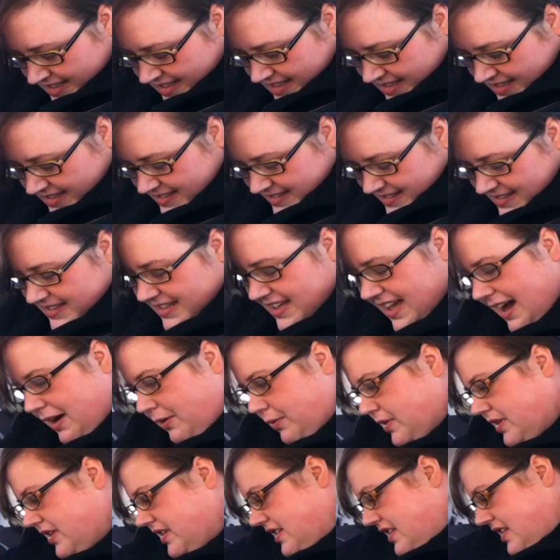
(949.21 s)

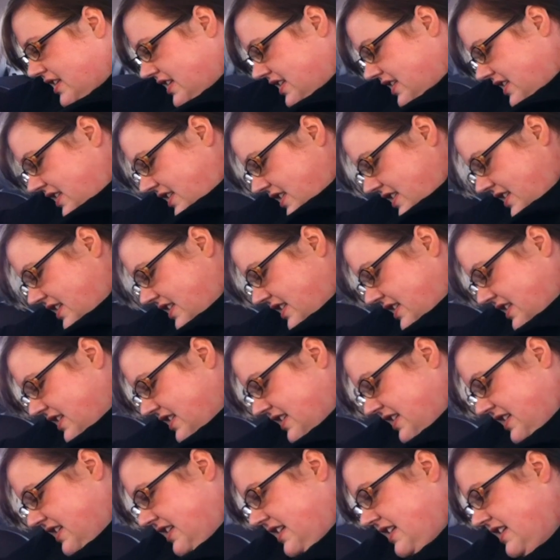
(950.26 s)

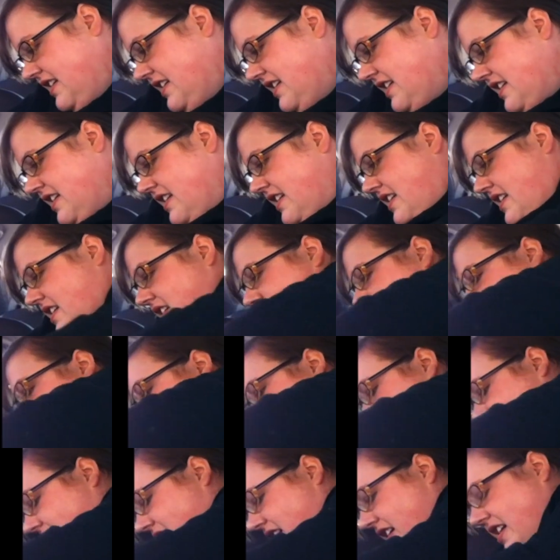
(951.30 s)

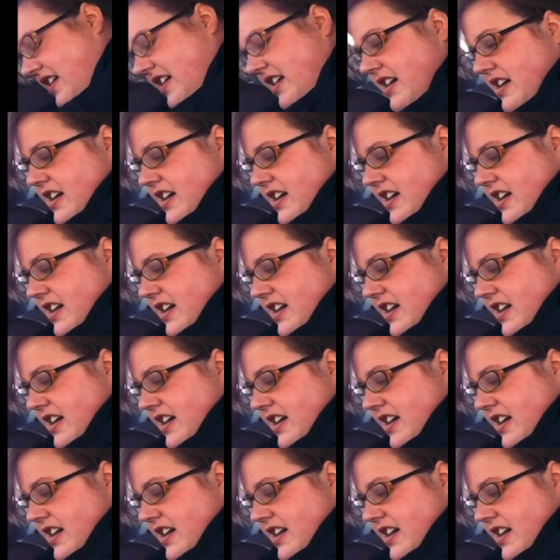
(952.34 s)
(no one is talking)